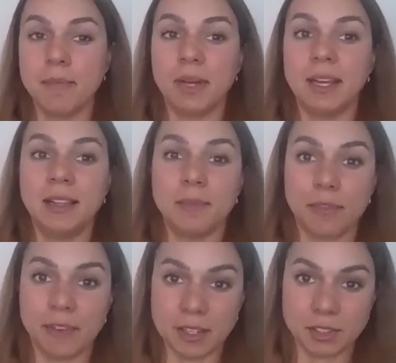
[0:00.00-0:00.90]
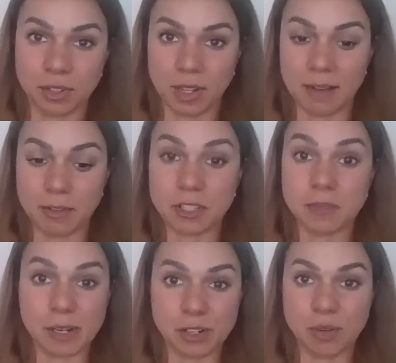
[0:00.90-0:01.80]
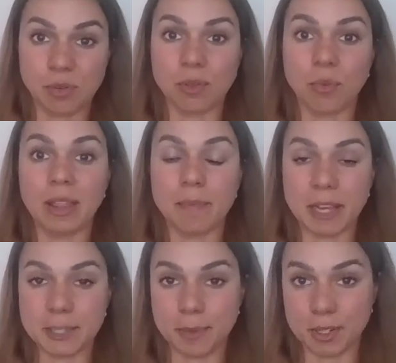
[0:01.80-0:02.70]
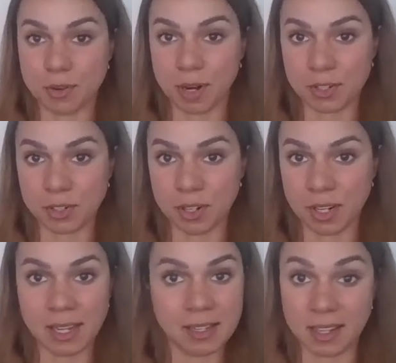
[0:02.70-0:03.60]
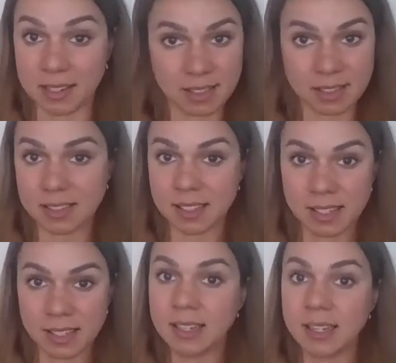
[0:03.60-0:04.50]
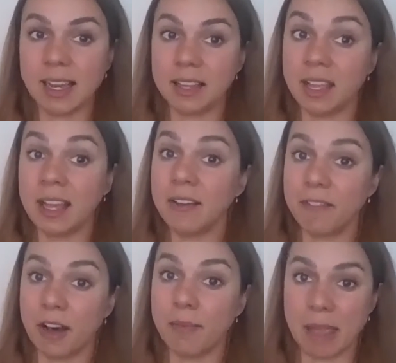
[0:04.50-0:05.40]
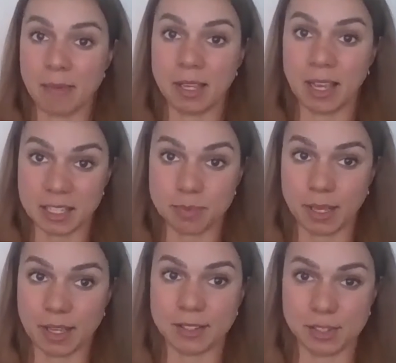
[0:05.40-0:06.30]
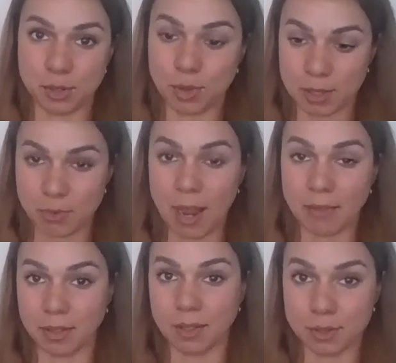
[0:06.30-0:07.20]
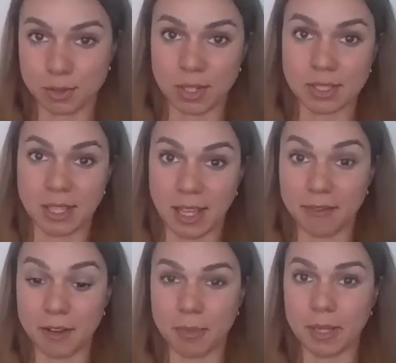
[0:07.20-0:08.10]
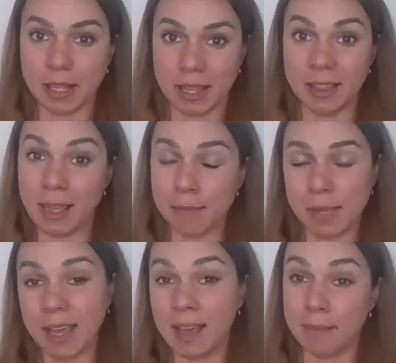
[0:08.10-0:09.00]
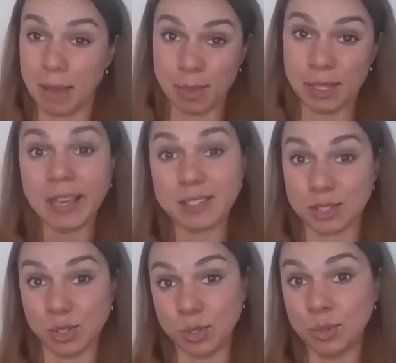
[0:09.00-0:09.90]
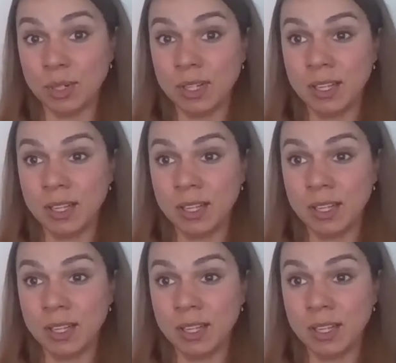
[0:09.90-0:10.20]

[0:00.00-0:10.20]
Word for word: But in the professional level, especially with the way that baseball is structured, it doesn't. In the N F L, maybe yes, because you get drafted and go straight to the N F L, but in the N B A, maybe yes too.